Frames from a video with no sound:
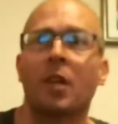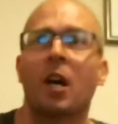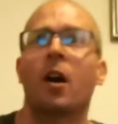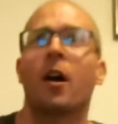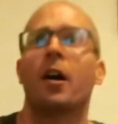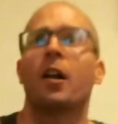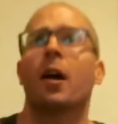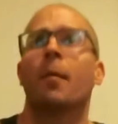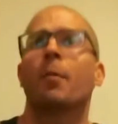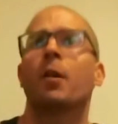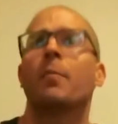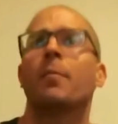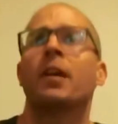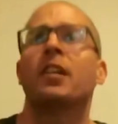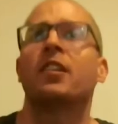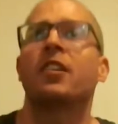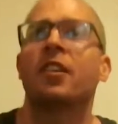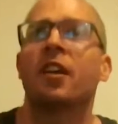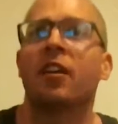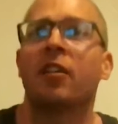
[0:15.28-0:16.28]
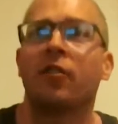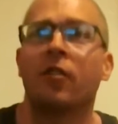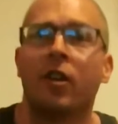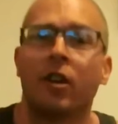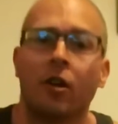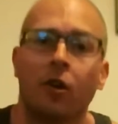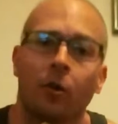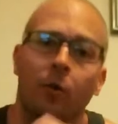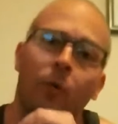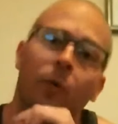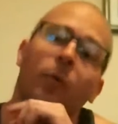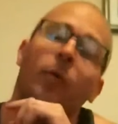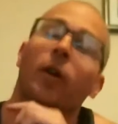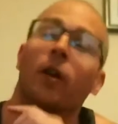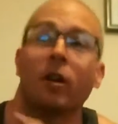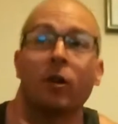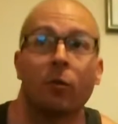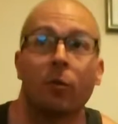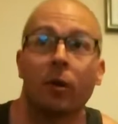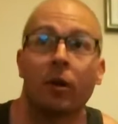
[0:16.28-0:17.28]
All right, I'm gonna make today's video
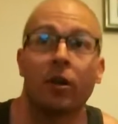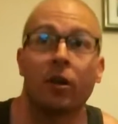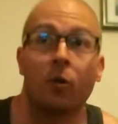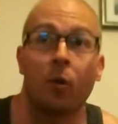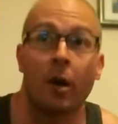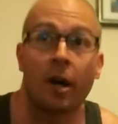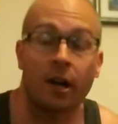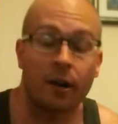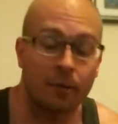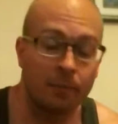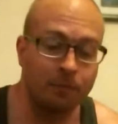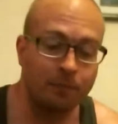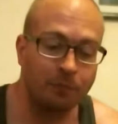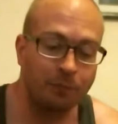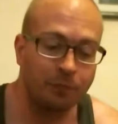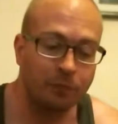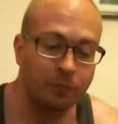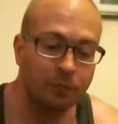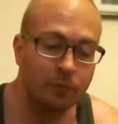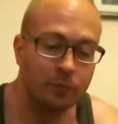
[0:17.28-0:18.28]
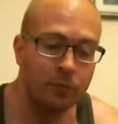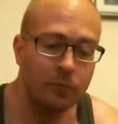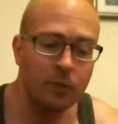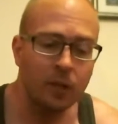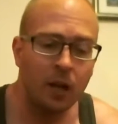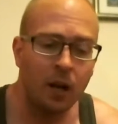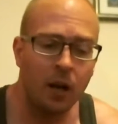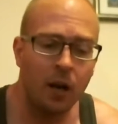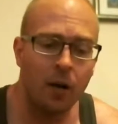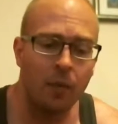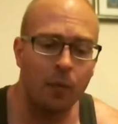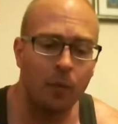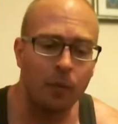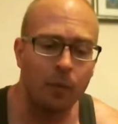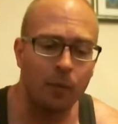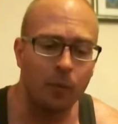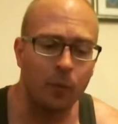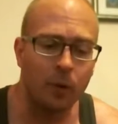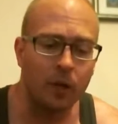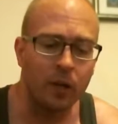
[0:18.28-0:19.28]
really quick.
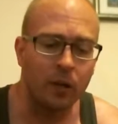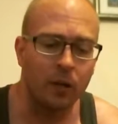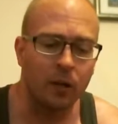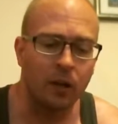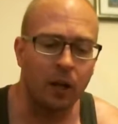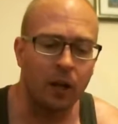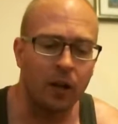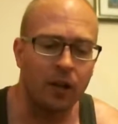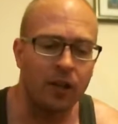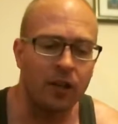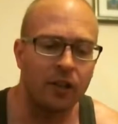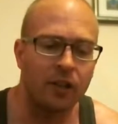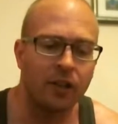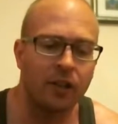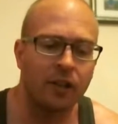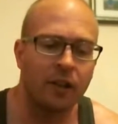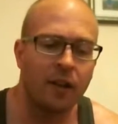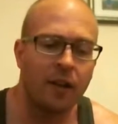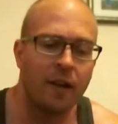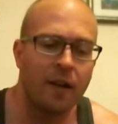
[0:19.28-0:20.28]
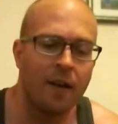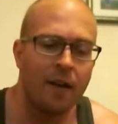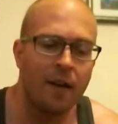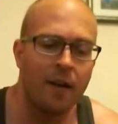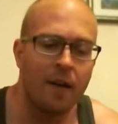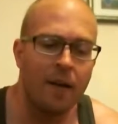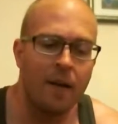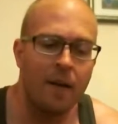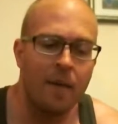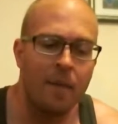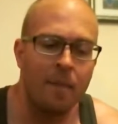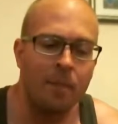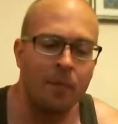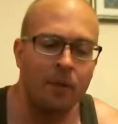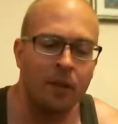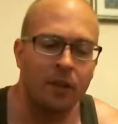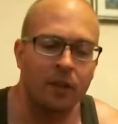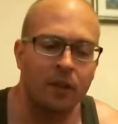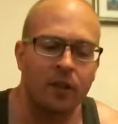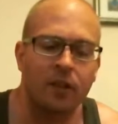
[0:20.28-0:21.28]
We hear a lot of these
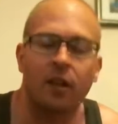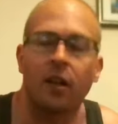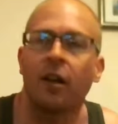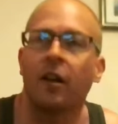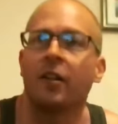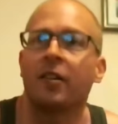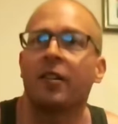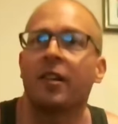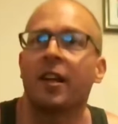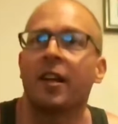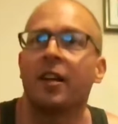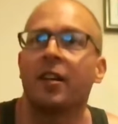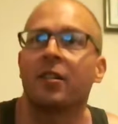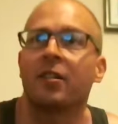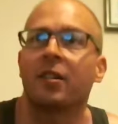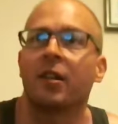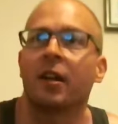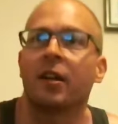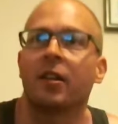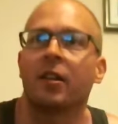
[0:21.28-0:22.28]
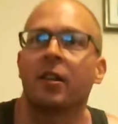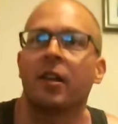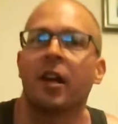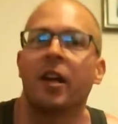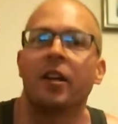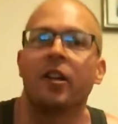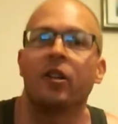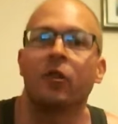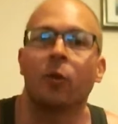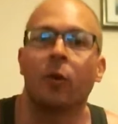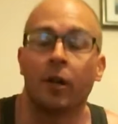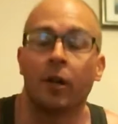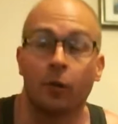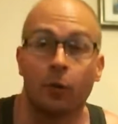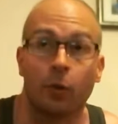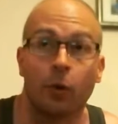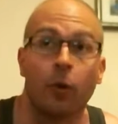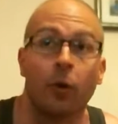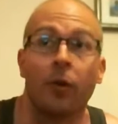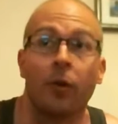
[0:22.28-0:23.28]
sayings like the 80-20
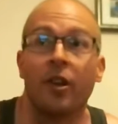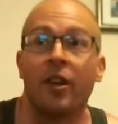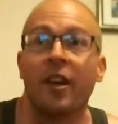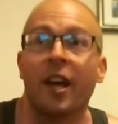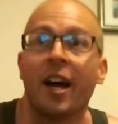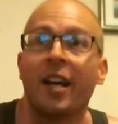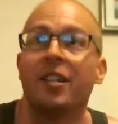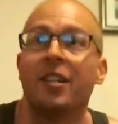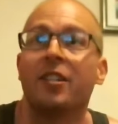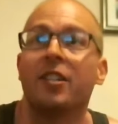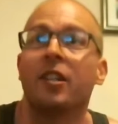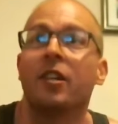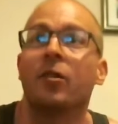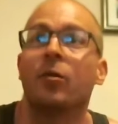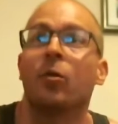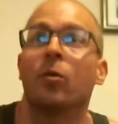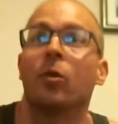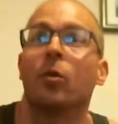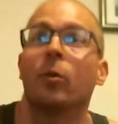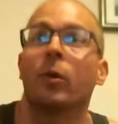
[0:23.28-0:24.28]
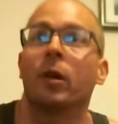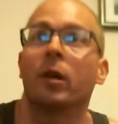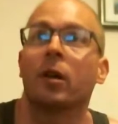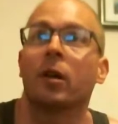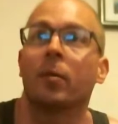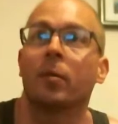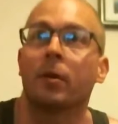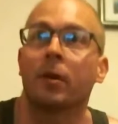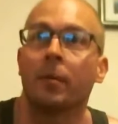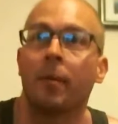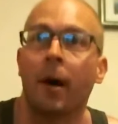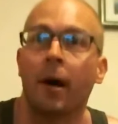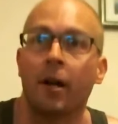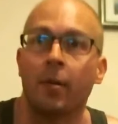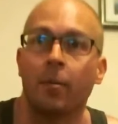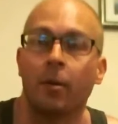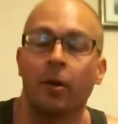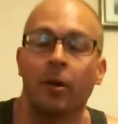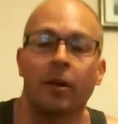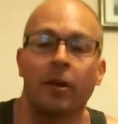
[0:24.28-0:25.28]
rule or the 90-10 rule when it comes to
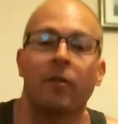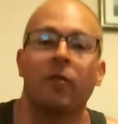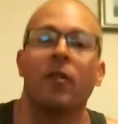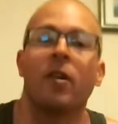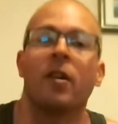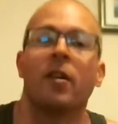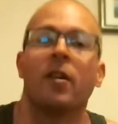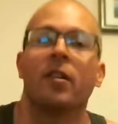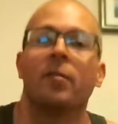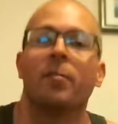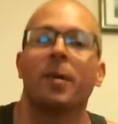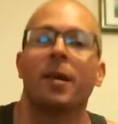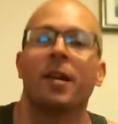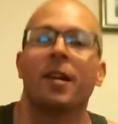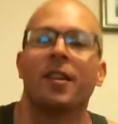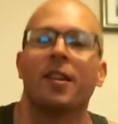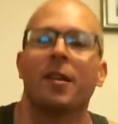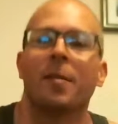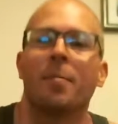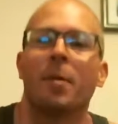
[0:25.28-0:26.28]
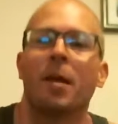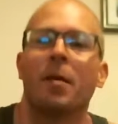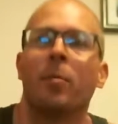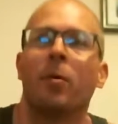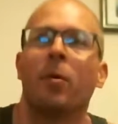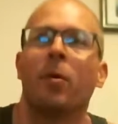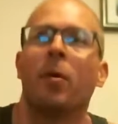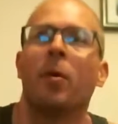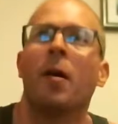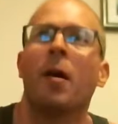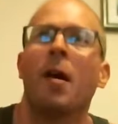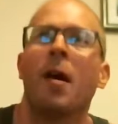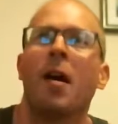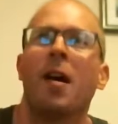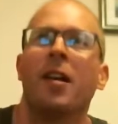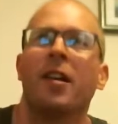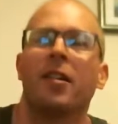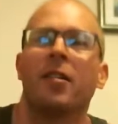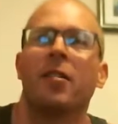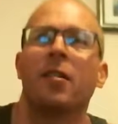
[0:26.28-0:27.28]
bodybuilding and fitness, meaning that people
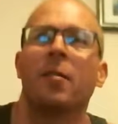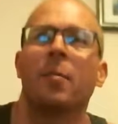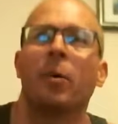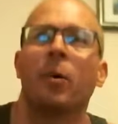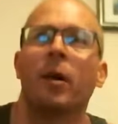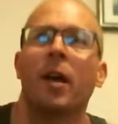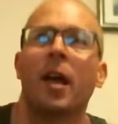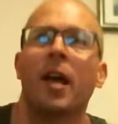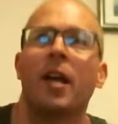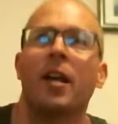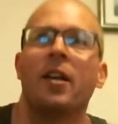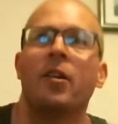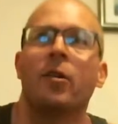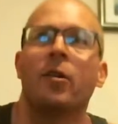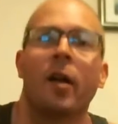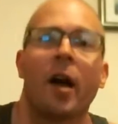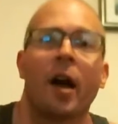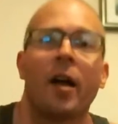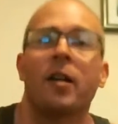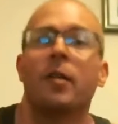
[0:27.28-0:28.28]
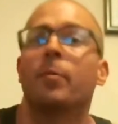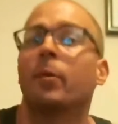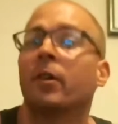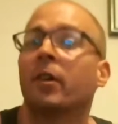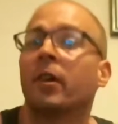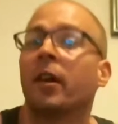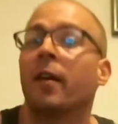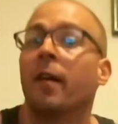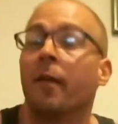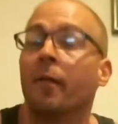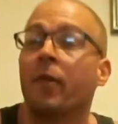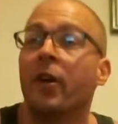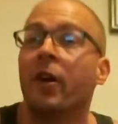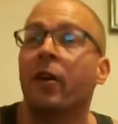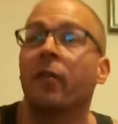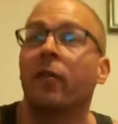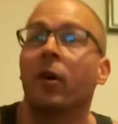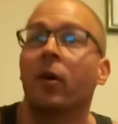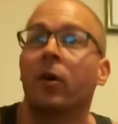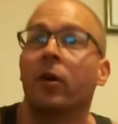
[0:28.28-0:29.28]
seem to put 80 or 90% of their
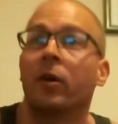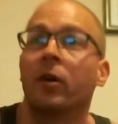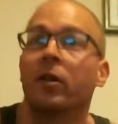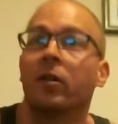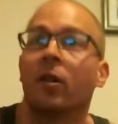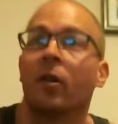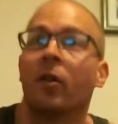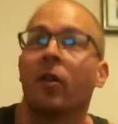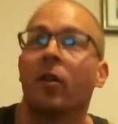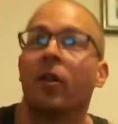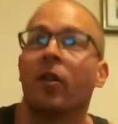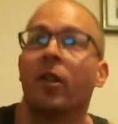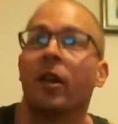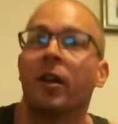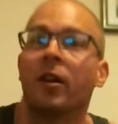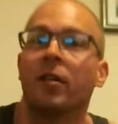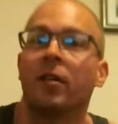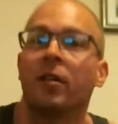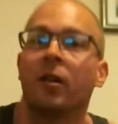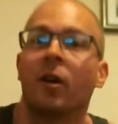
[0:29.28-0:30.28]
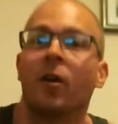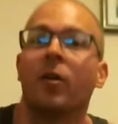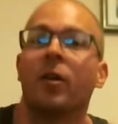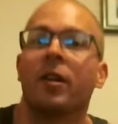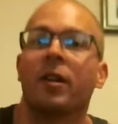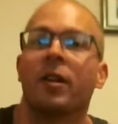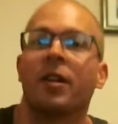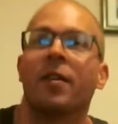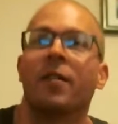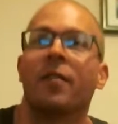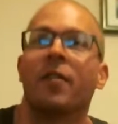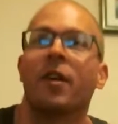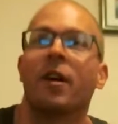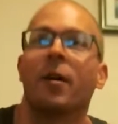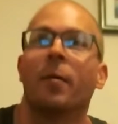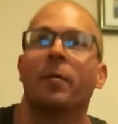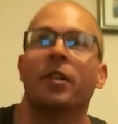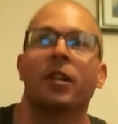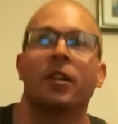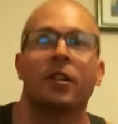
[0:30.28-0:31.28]
focus on the things that only give
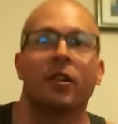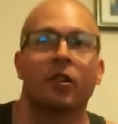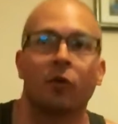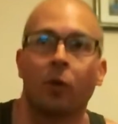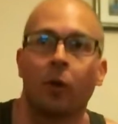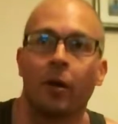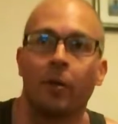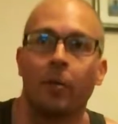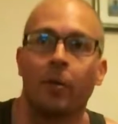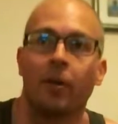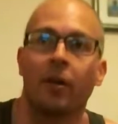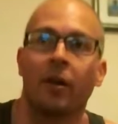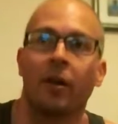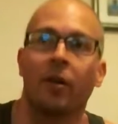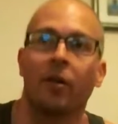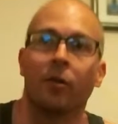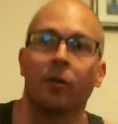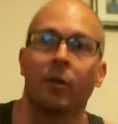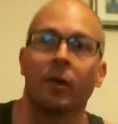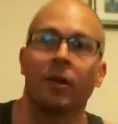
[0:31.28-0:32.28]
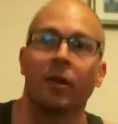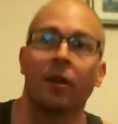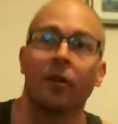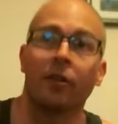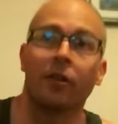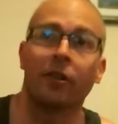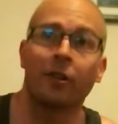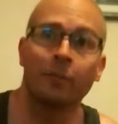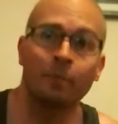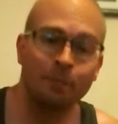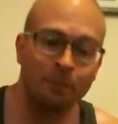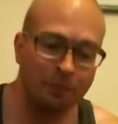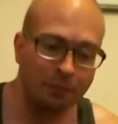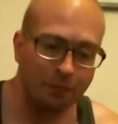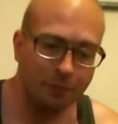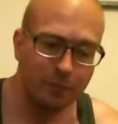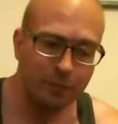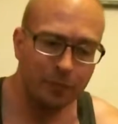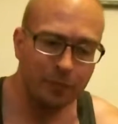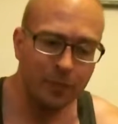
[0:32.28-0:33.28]
them 10 to 20% of their results.
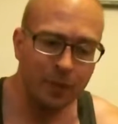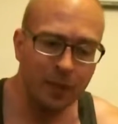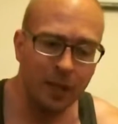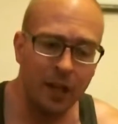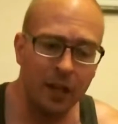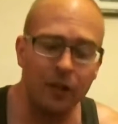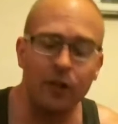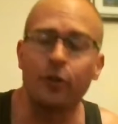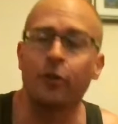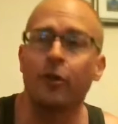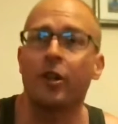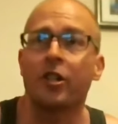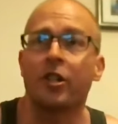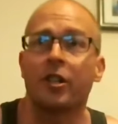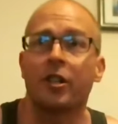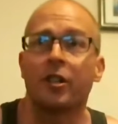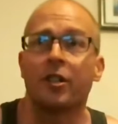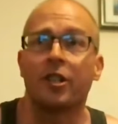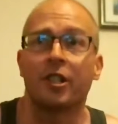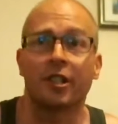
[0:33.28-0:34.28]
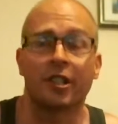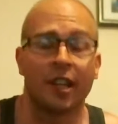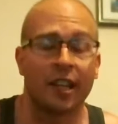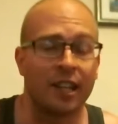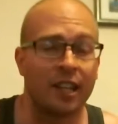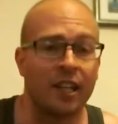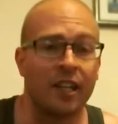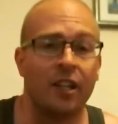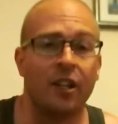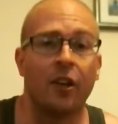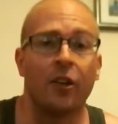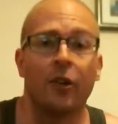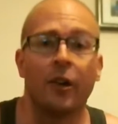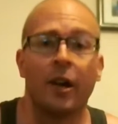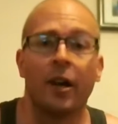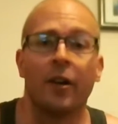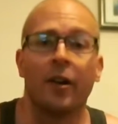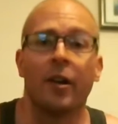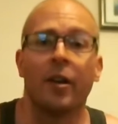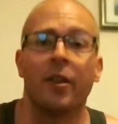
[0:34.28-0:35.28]
And nutrition is just like any other
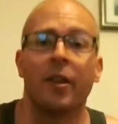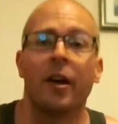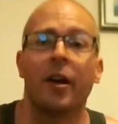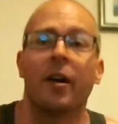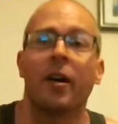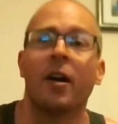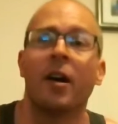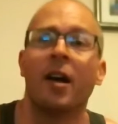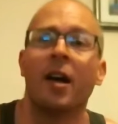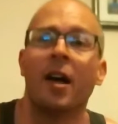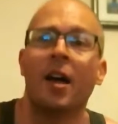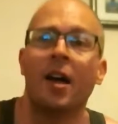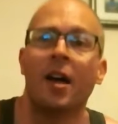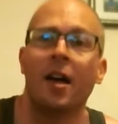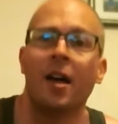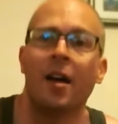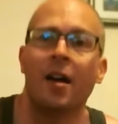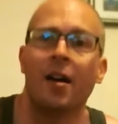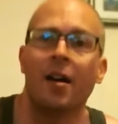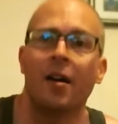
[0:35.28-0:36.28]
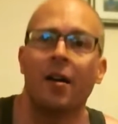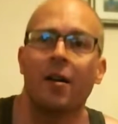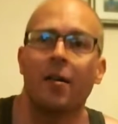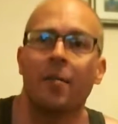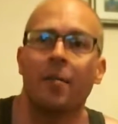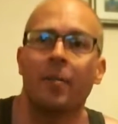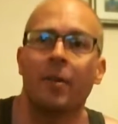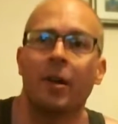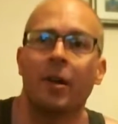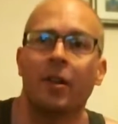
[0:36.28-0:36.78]
area there.